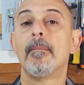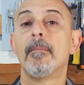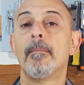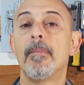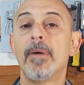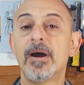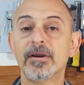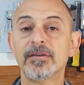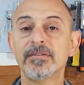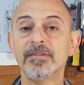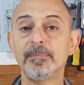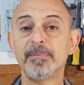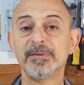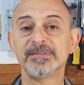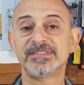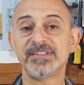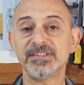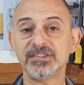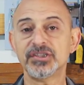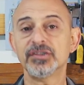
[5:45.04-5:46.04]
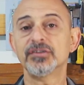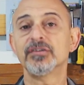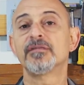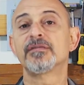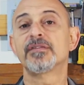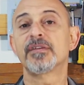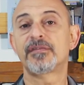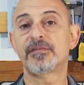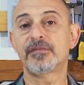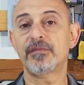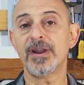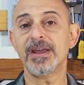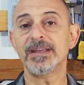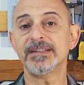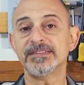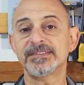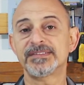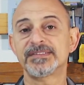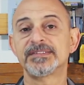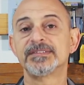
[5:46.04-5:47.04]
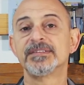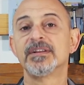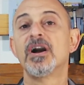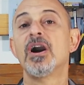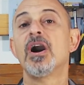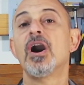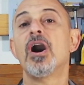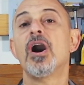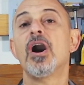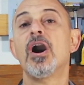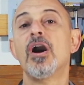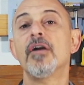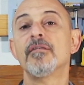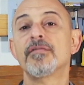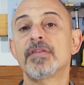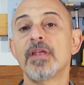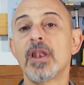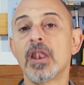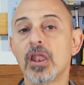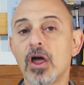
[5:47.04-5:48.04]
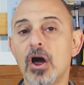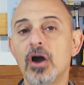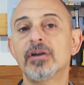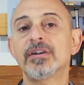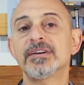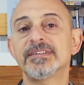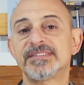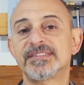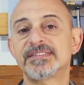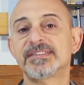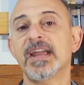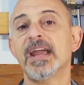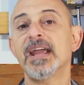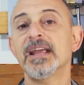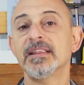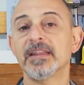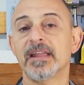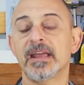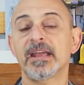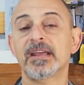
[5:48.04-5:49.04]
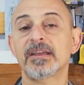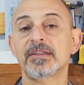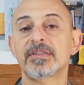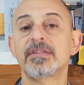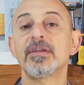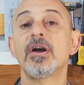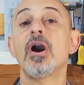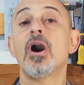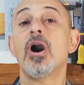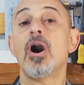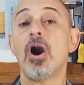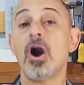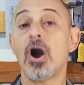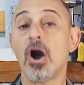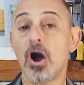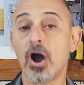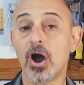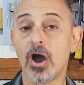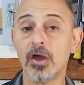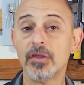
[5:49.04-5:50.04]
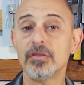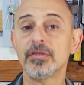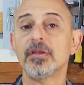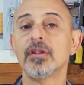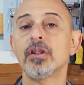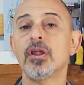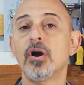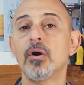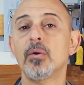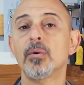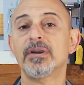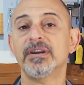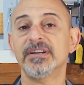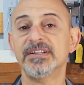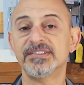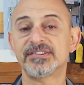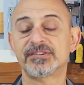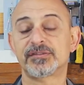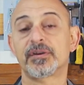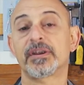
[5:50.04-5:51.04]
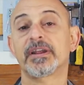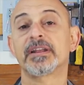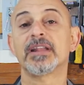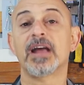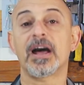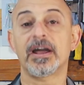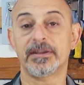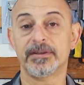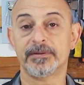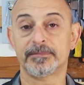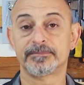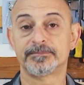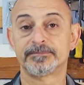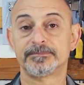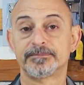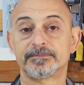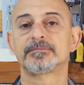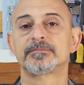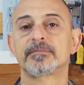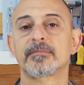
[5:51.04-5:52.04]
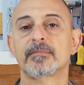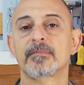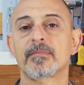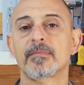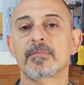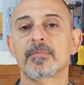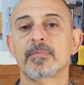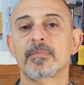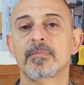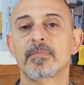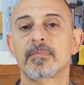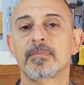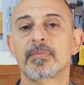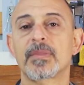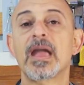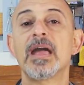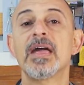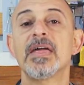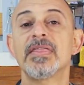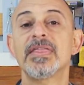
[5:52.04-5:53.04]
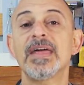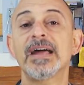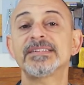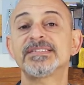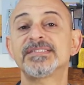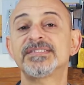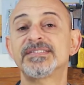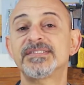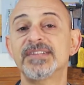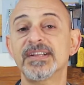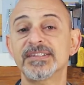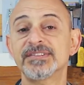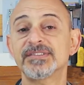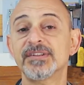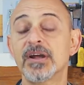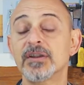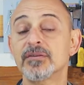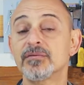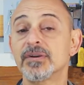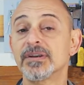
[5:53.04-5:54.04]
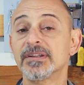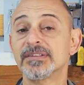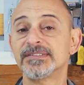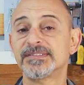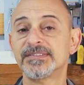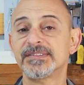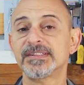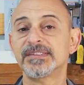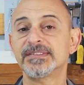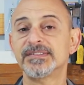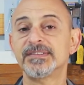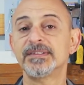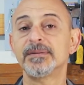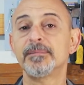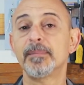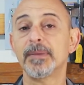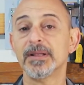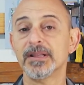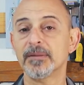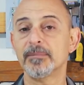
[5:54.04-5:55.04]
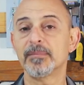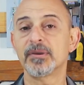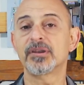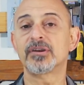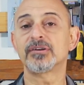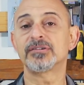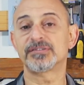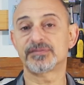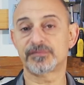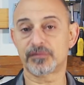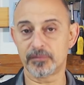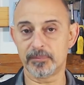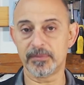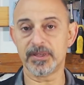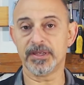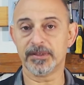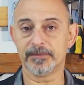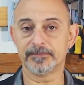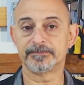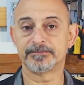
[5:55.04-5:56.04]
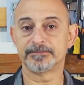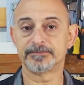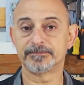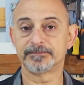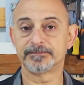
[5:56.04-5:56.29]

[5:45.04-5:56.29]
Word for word: mark the position of the frets of the longer scale length on the lower E string line. That's six hundred sixty millimeters for me.